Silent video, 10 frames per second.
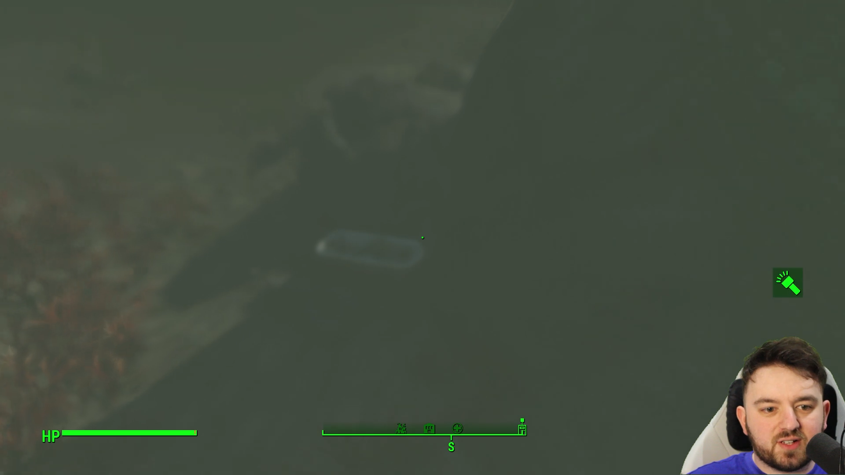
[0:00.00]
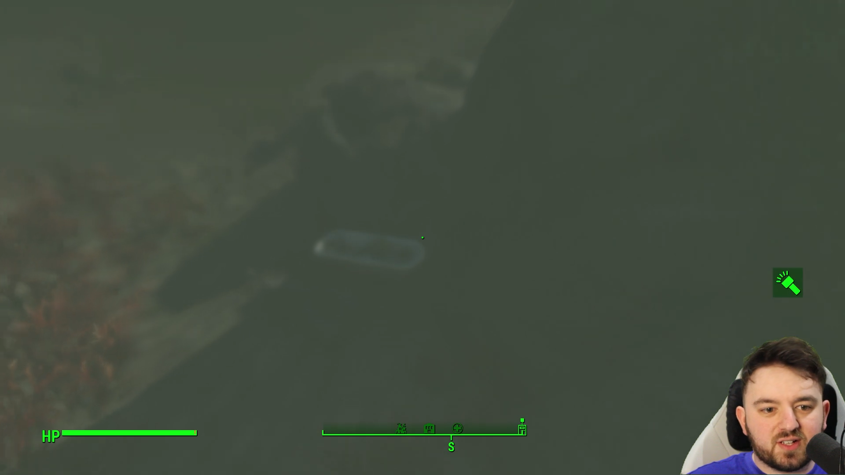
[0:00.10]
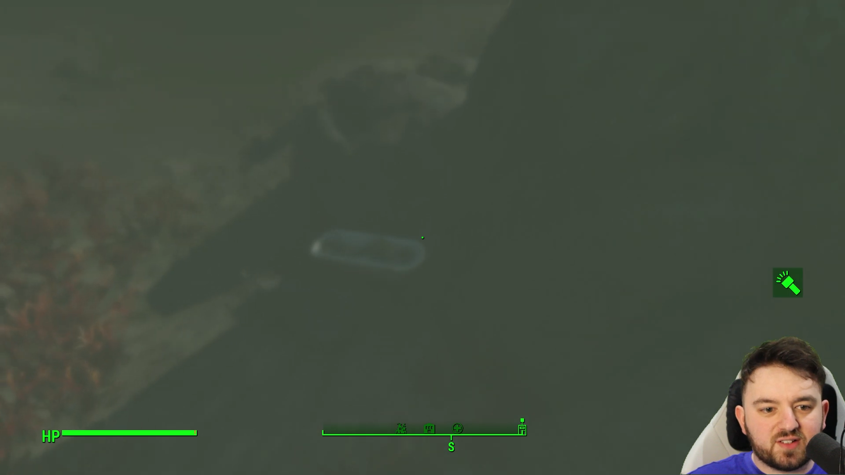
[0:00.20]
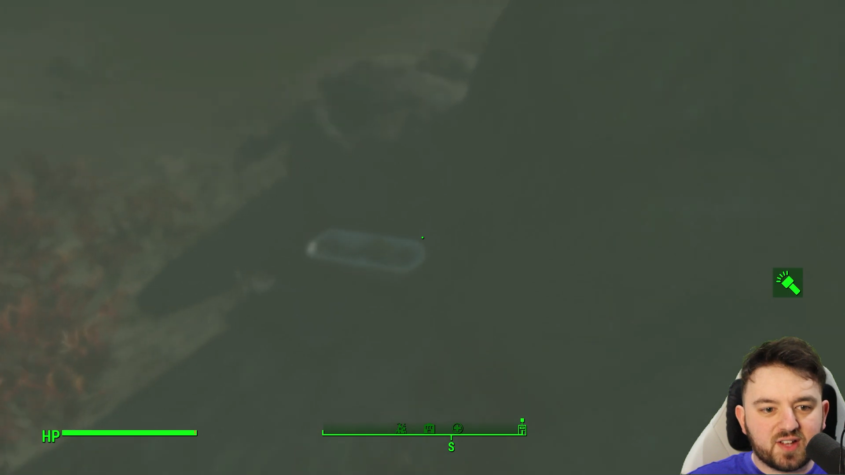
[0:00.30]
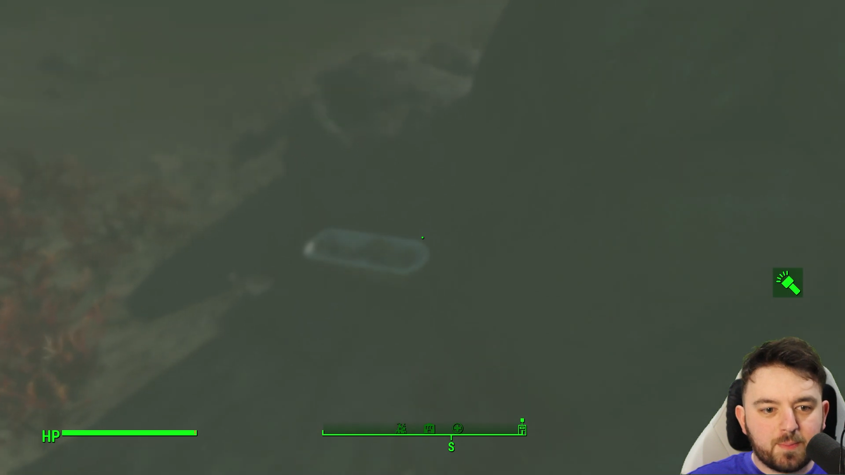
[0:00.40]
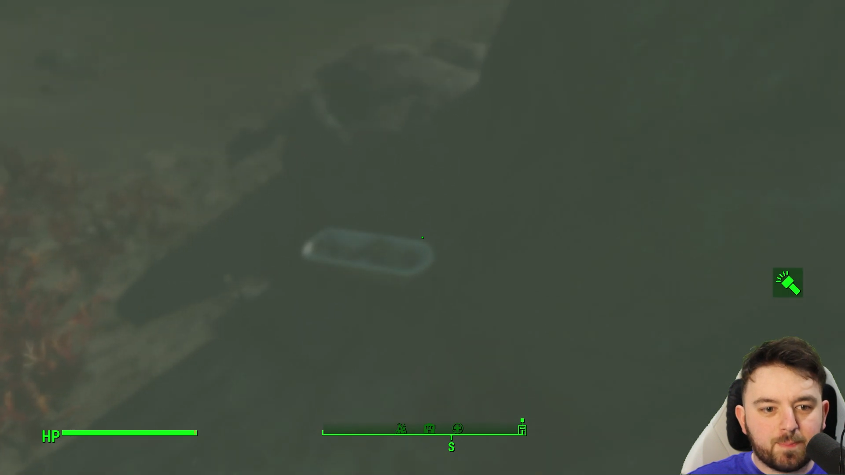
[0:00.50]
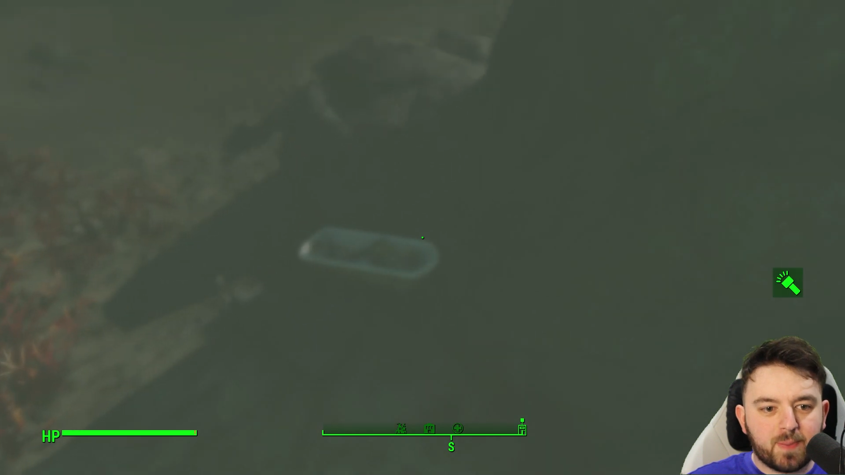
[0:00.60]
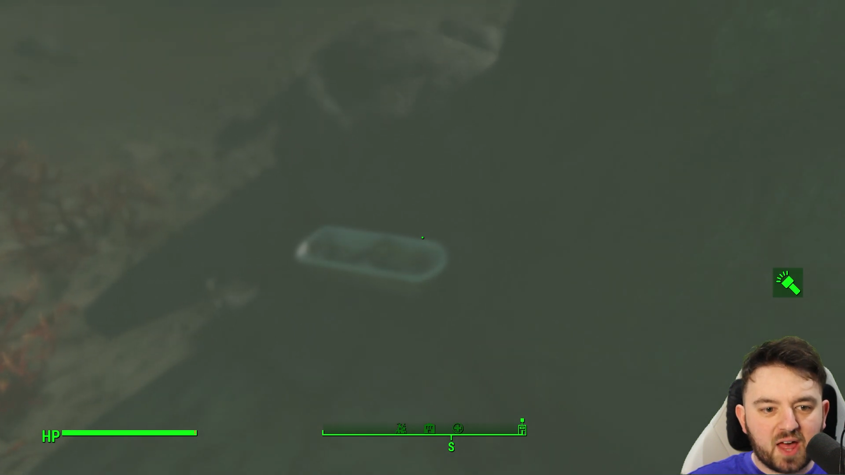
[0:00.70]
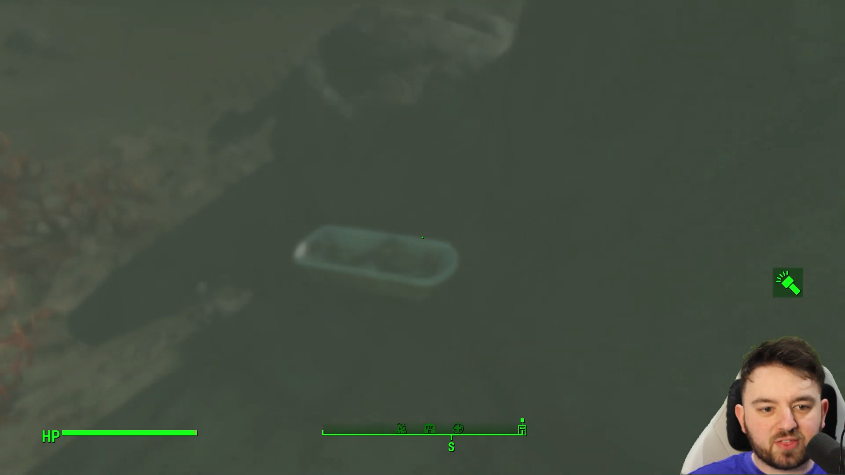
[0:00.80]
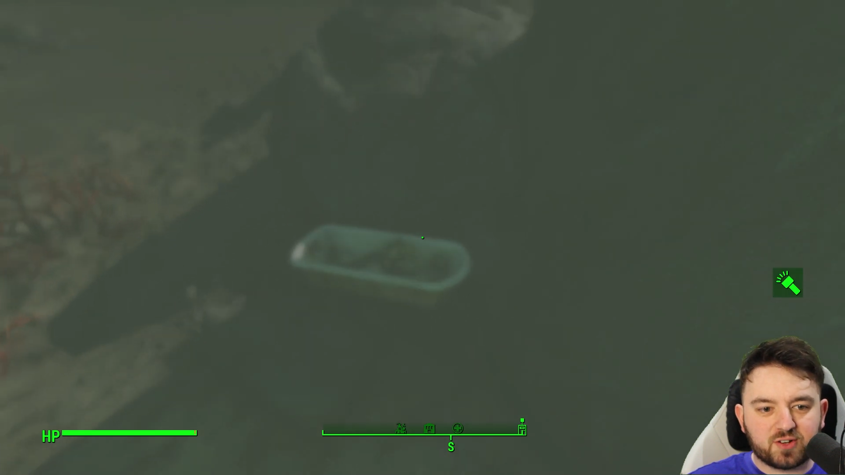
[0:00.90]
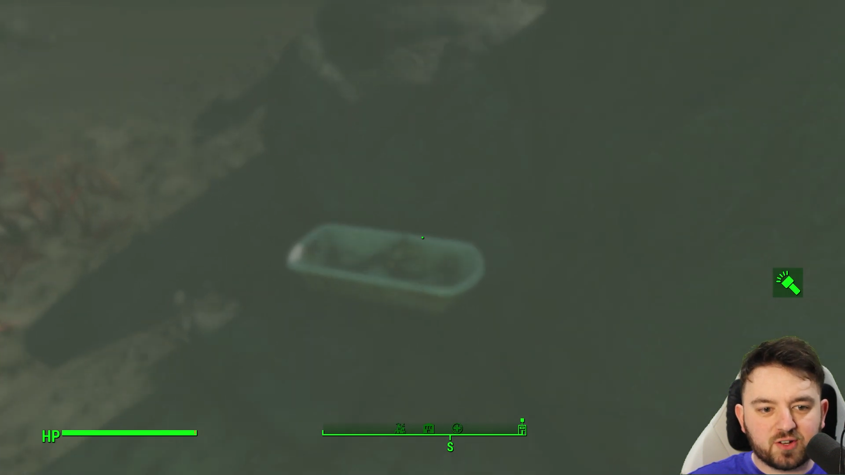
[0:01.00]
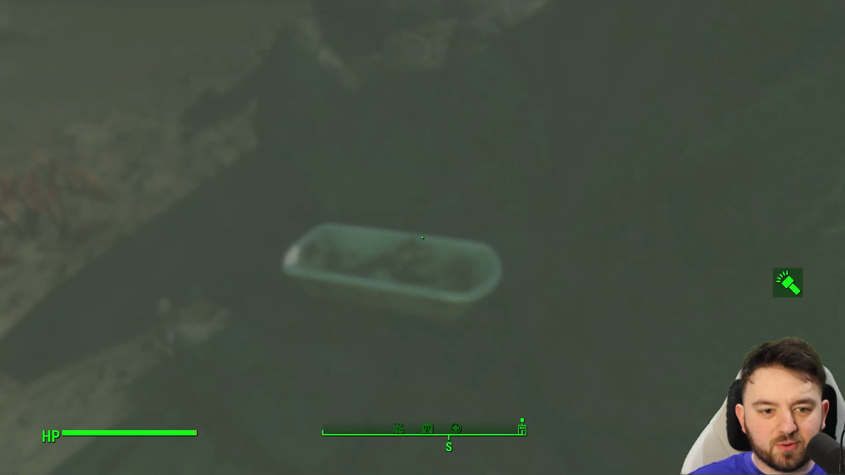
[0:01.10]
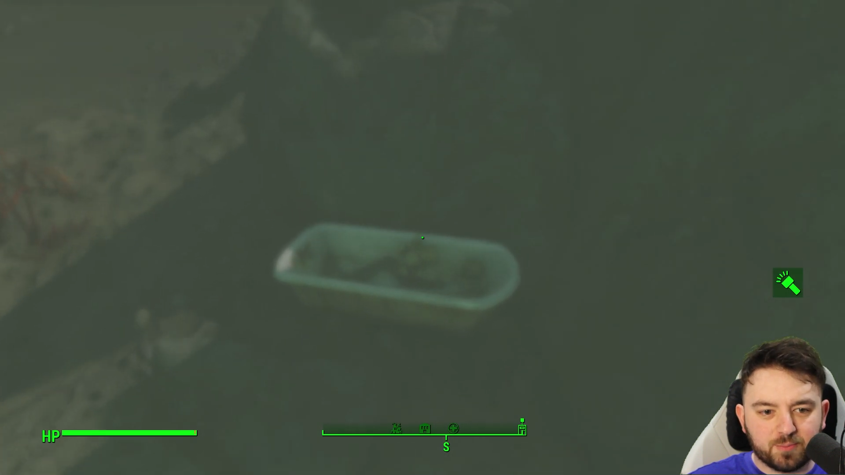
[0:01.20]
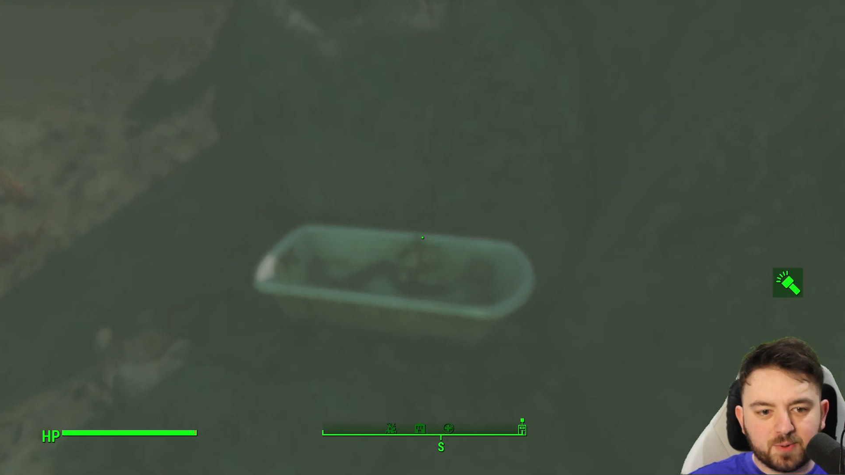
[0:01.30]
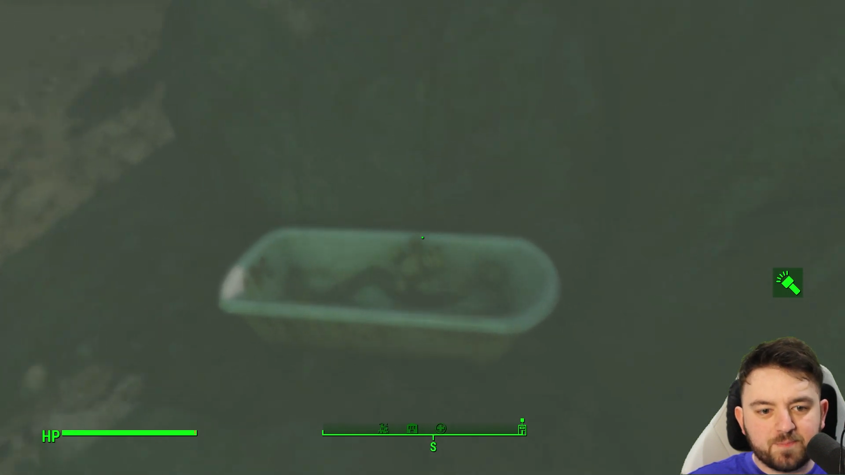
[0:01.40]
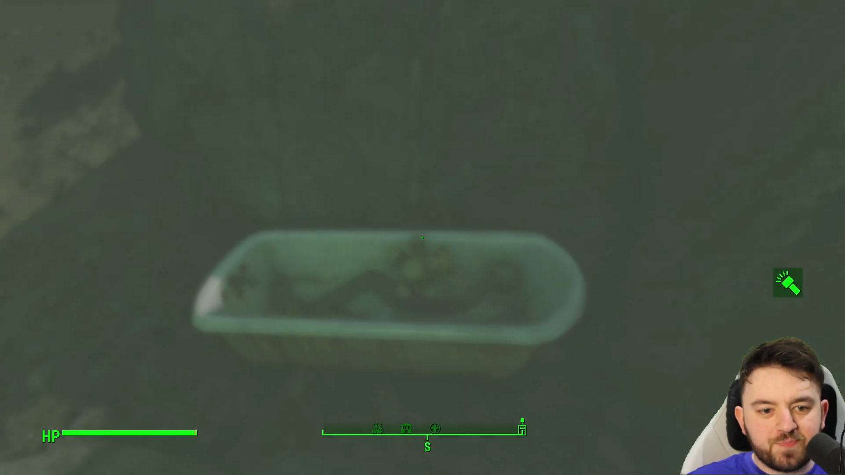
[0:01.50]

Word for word: is a bathtub.